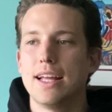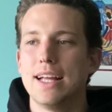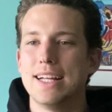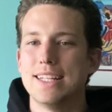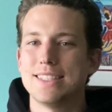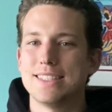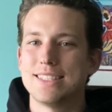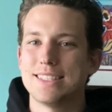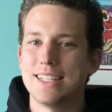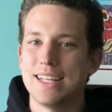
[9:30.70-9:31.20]

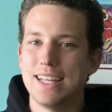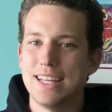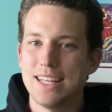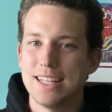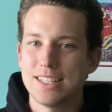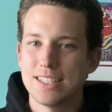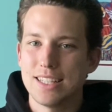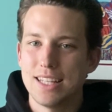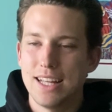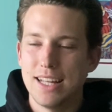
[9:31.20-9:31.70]

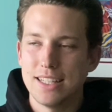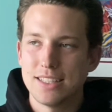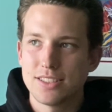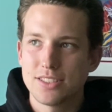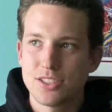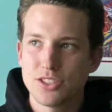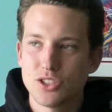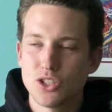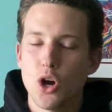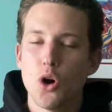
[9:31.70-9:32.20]
it's
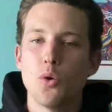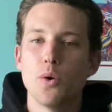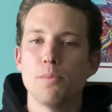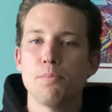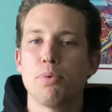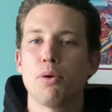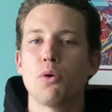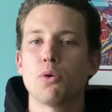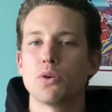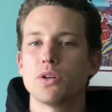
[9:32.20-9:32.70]
so
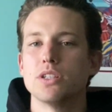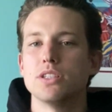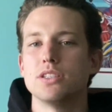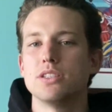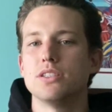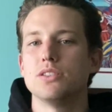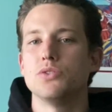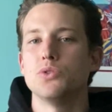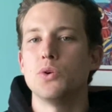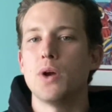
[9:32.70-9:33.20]

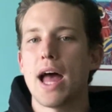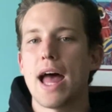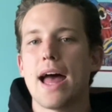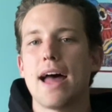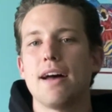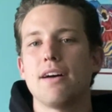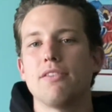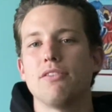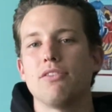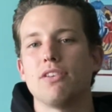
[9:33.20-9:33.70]
important to
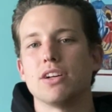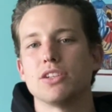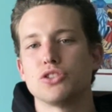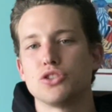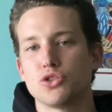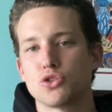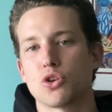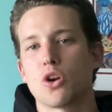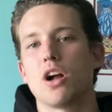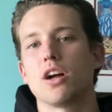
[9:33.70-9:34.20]
have a
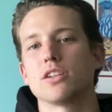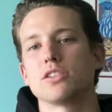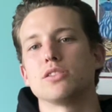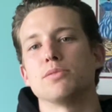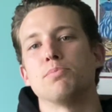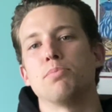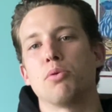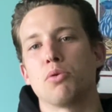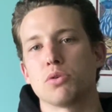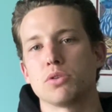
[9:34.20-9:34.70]
strong
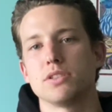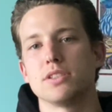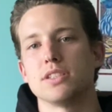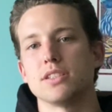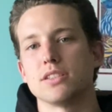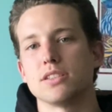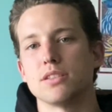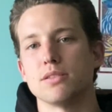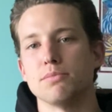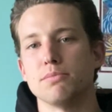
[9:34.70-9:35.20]
support
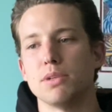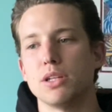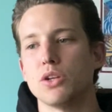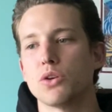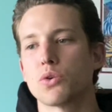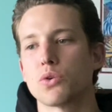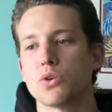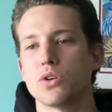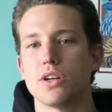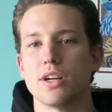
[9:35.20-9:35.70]
system in
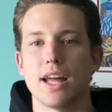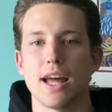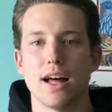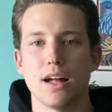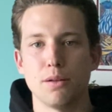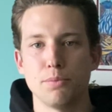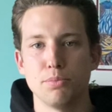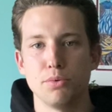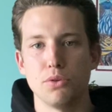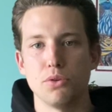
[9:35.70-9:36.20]
order to
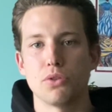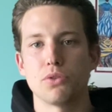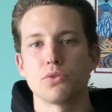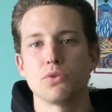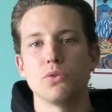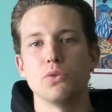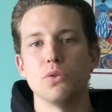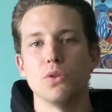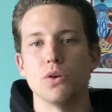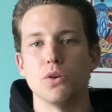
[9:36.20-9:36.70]
help you
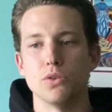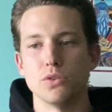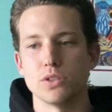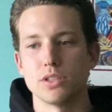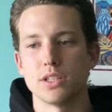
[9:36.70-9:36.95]
through those